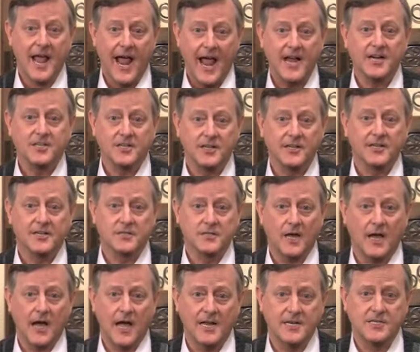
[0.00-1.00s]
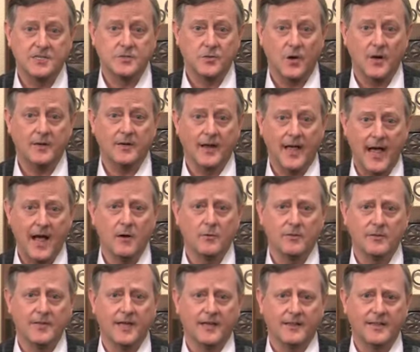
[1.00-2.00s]
Actually, as I sought
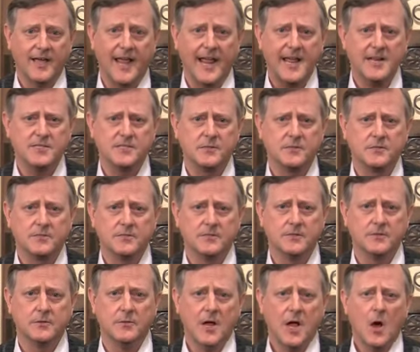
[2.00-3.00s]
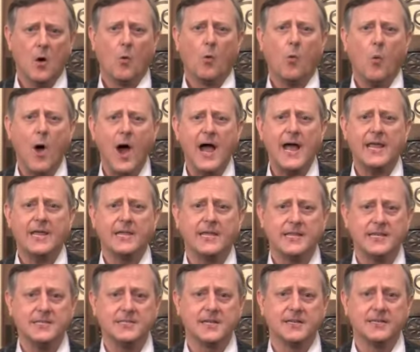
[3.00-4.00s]
out the, the answers to why
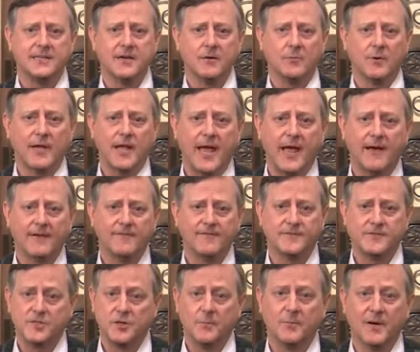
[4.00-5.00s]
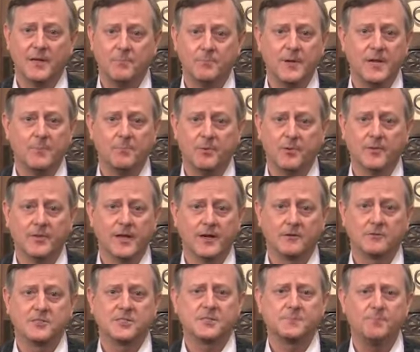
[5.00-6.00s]
is it that we have so many people that
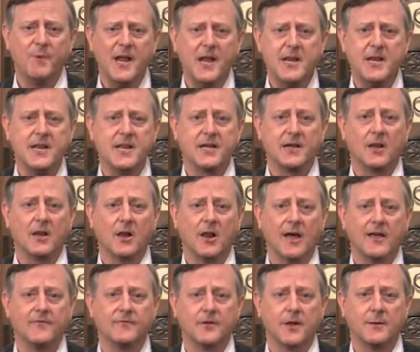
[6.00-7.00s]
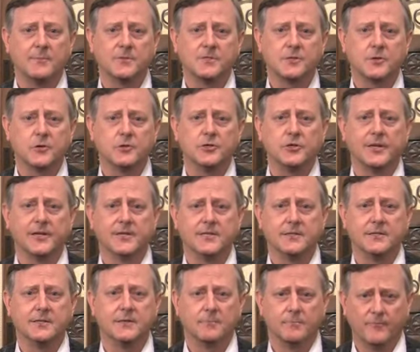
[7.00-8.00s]
are spending a lifetime searching